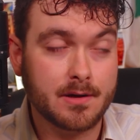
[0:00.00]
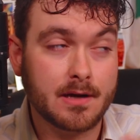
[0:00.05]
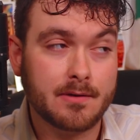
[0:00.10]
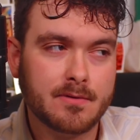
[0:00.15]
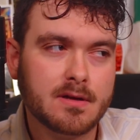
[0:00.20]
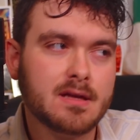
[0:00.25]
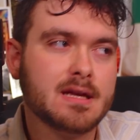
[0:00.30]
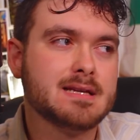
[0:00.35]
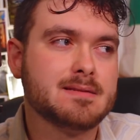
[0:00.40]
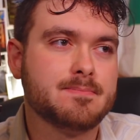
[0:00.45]
I
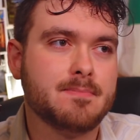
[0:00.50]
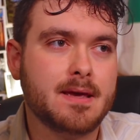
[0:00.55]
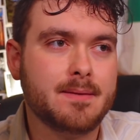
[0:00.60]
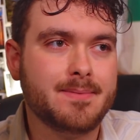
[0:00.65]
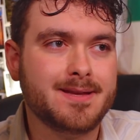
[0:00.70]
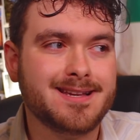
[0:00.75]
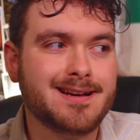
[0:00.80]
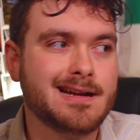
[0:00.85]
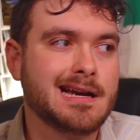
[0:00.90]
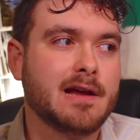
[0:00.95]
realize
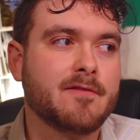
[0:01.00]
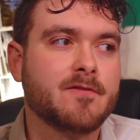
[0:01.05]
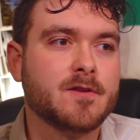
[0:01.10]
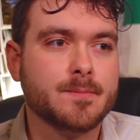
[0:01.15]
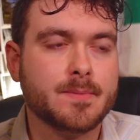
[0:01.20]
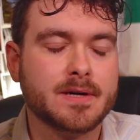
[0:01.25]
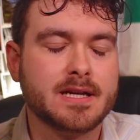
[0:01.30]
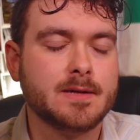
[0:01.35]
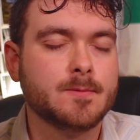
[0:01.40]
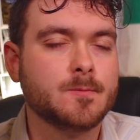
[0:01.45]
maybe not
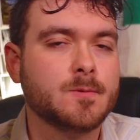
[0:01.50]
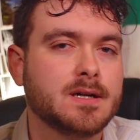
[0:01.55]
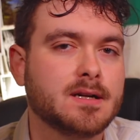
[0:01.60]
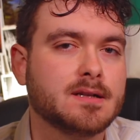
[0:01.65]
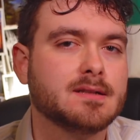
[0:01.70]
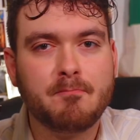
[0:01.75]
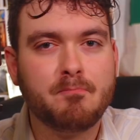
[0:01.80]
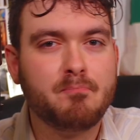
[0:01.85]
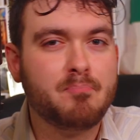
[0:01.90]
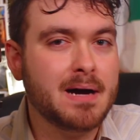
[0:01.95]
everybody
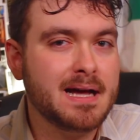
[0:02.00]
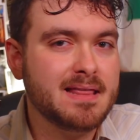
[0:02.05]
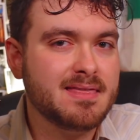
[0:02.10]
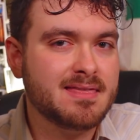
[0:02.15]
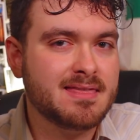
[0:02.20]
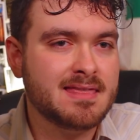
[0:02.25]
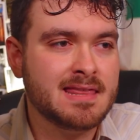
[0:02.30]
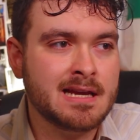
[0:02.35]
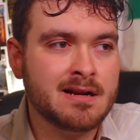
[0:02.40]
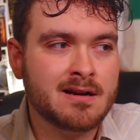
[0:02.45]
will, but
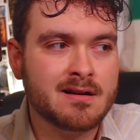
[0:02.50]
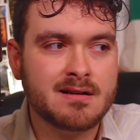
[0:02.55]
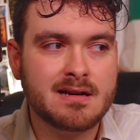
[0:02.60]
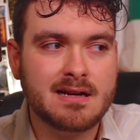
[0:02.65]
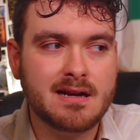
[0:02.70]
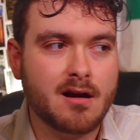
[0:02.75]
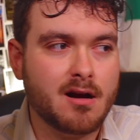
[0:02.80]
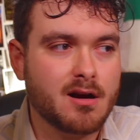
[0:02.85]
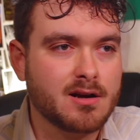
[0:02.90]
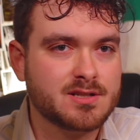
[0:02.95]
there
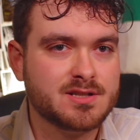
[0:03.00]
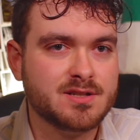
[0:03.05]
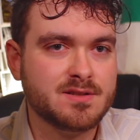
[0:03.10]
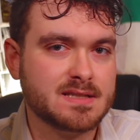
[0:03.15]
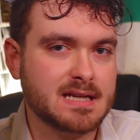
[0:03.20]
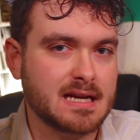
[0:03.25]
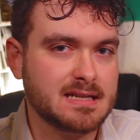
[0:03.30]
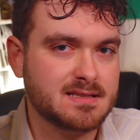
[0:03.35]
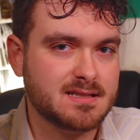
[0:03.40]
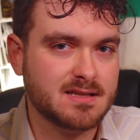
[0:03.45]
are two
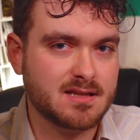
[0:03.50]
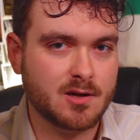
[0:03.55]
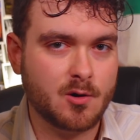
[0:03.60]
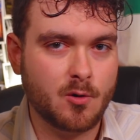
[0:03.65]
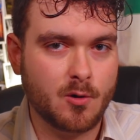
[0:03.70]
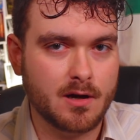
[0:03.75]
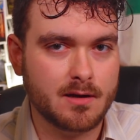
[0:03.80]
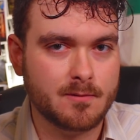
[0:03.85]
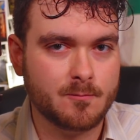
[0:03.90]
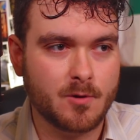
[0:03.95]
sides to the
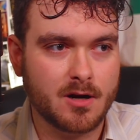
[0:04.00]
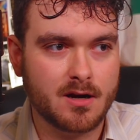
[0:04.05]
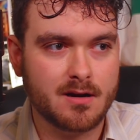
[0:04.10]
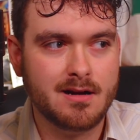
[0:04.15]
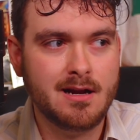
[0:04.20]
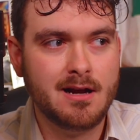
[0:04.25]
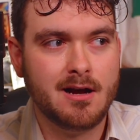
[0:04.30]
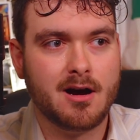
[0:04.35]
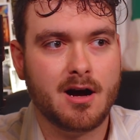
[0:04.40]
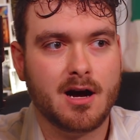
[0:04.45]
coin where
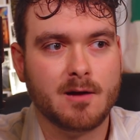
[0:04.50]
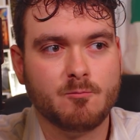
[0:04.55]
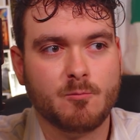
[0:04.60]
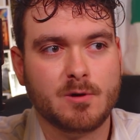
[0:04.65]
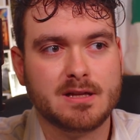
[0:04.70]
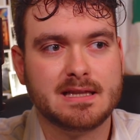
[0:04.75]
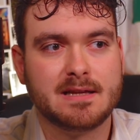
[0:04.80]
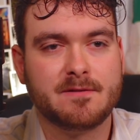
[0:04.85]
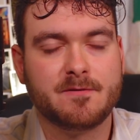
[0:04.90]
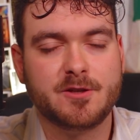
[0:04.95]
on
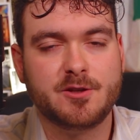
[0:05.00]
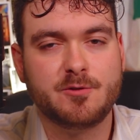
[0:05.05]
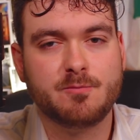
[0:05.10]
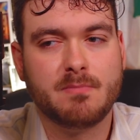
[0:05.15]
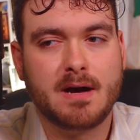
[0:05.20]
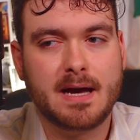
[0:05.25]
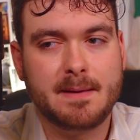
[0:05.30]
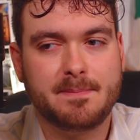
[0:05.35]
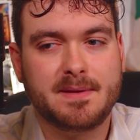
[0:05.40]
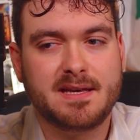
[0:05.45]
one level you
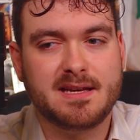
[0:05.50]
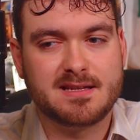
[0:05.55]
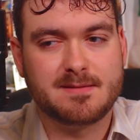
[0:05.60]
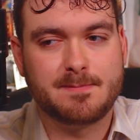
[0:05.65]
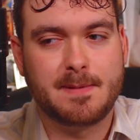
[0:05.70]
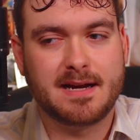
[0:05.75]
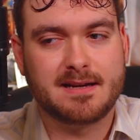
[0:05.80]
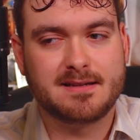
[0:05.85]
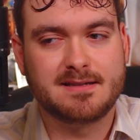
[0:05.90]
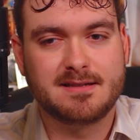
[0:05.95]
might be
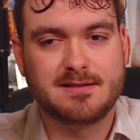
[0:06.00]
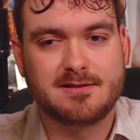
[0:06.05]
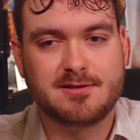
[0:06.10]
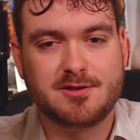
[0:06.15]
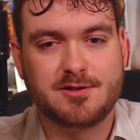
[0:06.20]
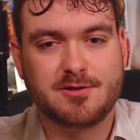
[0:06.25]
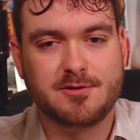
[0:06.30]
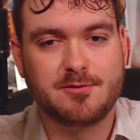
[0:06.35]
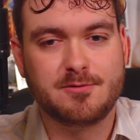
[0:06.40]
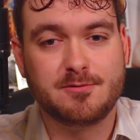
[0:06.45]
expected
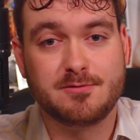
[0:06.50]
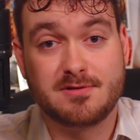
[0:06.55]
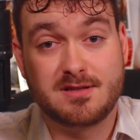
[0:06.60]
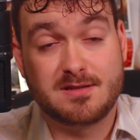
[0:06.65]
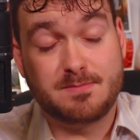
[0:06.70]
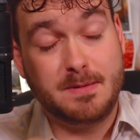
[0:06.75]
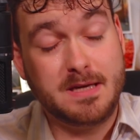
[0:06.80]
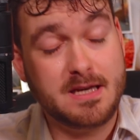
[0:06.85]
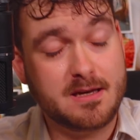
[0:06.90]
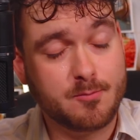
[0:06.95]
to
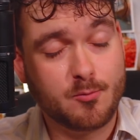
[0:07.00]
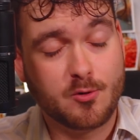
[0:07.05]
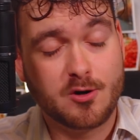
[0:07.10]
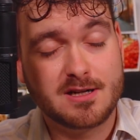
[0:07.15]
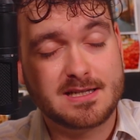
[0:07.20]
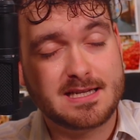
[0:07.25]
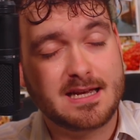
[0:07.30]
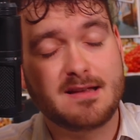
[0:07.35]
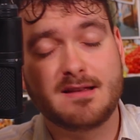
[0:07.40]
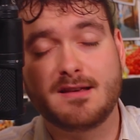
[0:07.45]
speak more
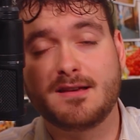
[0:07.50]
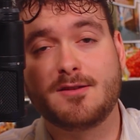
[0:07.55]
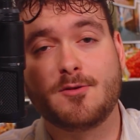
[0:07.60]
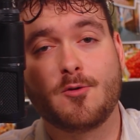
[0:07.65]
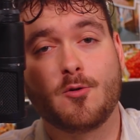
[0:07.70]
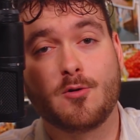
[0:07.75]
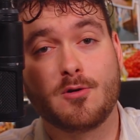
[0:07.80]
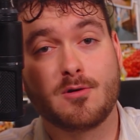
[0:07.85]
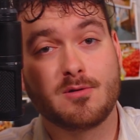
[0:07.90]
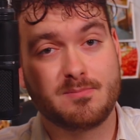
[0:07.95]
Italian
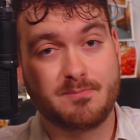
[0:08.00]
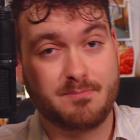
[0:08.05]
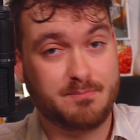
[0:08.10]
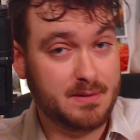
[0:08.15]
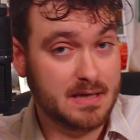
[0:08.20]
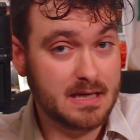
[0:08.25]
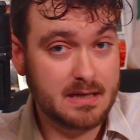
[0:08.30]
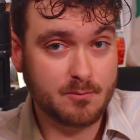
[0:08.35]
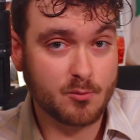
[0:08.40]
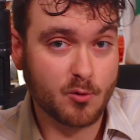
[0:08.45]
or
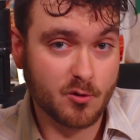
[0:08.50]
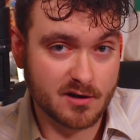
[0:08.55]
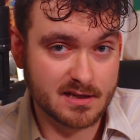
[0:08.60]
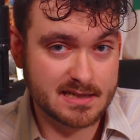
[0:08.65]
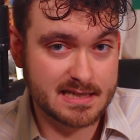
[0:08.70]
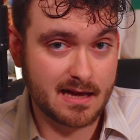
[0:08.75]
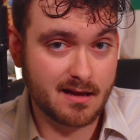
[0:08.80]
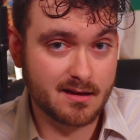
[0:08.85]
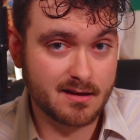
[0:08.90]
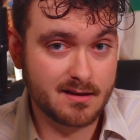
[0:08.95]
be more
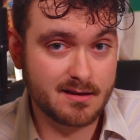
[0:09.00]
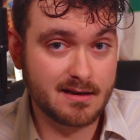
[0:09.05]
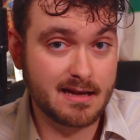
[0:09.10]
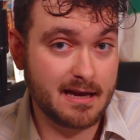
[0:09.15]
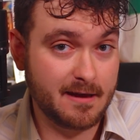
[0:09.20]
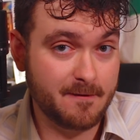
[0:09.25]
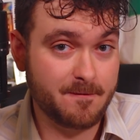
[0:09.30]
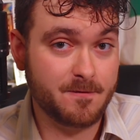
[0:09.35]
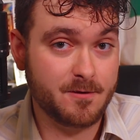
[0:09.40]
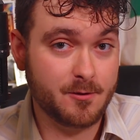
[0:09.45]
Italian
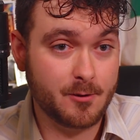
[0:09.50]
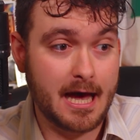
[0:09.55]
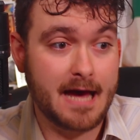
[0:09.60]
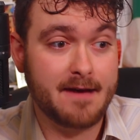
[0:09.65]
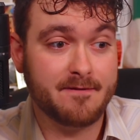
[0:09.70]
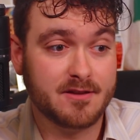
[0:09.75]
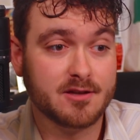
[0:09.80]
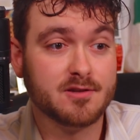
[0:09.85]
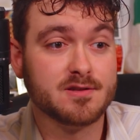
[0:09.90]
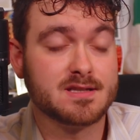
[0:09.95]
if you
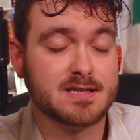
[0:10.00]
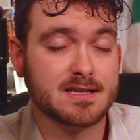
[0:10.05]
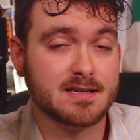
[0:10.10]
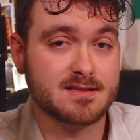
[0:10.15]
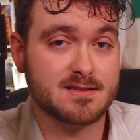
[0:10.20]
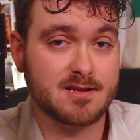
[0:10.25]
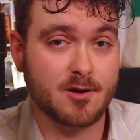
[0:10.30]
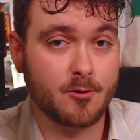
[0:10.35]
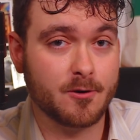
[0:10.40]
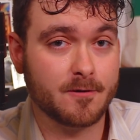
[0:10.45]
have those
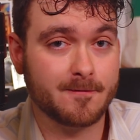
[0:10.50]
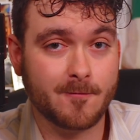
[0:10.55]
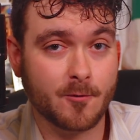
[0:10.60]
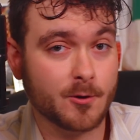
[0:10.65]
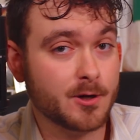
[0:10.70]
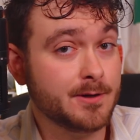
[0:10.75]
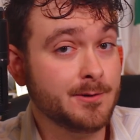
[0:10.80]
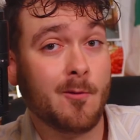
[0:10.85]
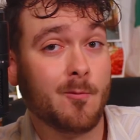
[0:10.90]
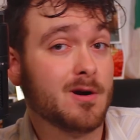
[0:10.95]
things going
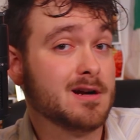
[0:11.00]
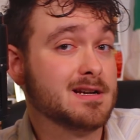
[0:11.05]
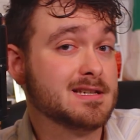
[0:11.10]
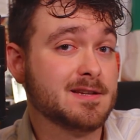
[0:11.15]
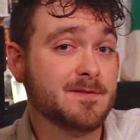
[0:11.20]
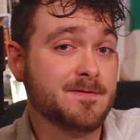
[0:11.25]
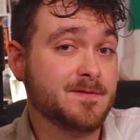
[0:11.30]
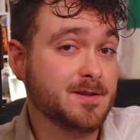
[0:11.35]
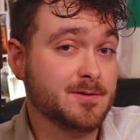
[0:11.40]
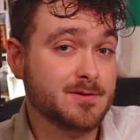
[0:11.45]
for you, whereas
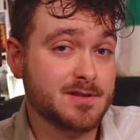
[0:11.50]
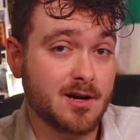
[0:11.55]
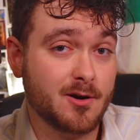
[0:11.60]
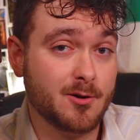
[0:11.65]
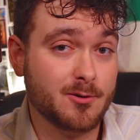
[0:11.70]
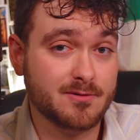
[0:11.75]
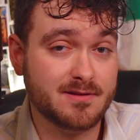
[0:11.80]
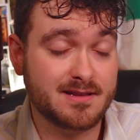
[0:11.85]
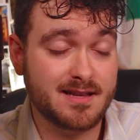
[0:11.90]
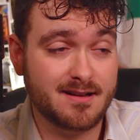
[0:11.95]
if you
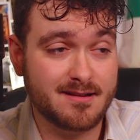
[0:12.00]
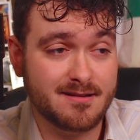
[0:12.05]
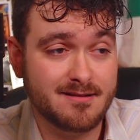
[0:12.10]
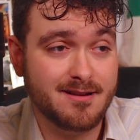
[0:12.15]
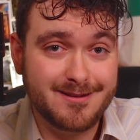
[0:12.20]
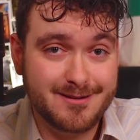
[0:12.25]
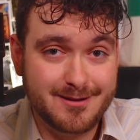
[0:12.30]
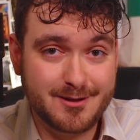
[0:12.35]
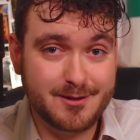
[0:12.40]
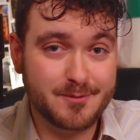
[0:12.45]
don't, then
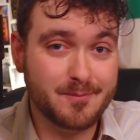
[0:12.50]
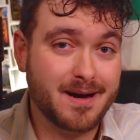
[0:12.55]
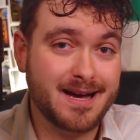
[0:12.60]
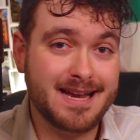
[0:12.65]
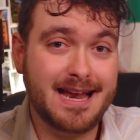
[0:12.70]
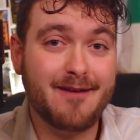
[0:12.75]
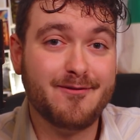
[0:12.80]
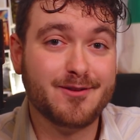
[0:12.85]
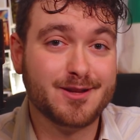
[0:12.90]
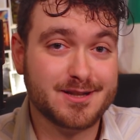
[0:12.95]
you might
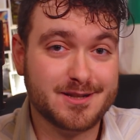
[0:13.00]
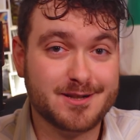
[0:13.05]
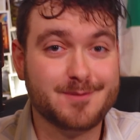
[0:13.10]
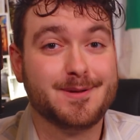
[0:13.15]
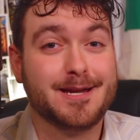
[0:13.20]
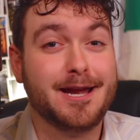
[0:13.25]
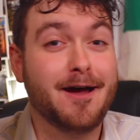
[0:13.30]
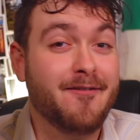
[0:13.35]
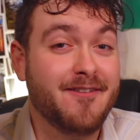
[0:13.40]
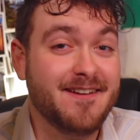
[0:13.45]
have a little
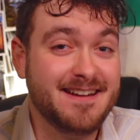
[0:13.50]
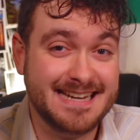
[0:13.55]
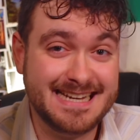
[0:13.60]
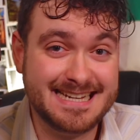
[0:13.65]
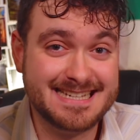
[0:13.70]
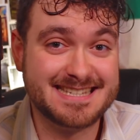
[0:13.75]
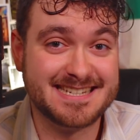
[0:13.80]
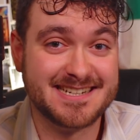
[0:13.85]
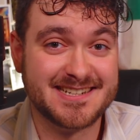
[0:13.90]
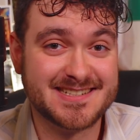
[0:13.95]
bit of an
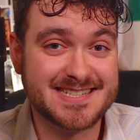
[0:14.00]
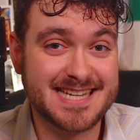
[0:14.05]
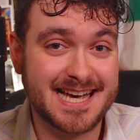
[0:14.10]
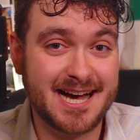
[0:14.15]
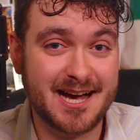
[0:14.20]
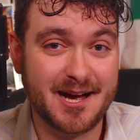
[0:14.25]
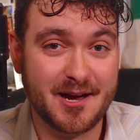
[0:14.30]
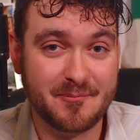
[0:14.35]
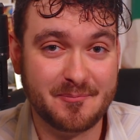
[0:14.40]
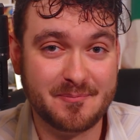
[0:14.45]
easier
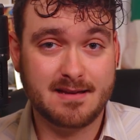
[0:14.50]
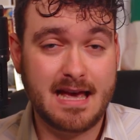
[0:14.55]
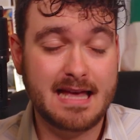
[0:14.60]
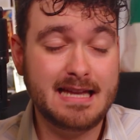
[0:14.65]
time.